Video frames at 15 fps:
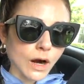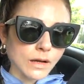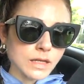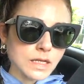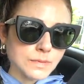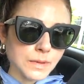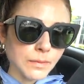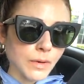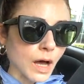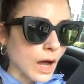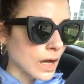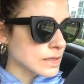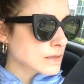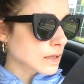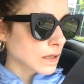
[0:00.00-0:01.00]
are these people
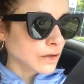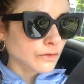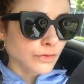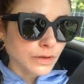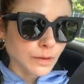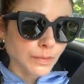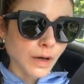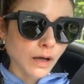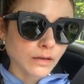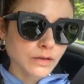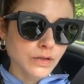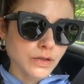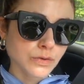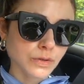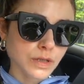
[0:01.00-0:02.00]
asking for the
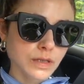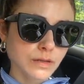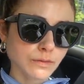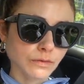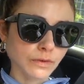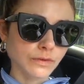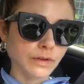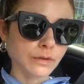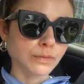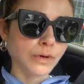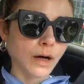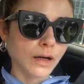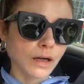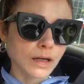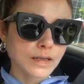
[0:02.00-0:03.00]
Paula's Choice review
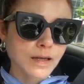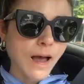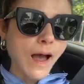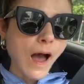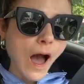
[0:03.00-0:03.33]
products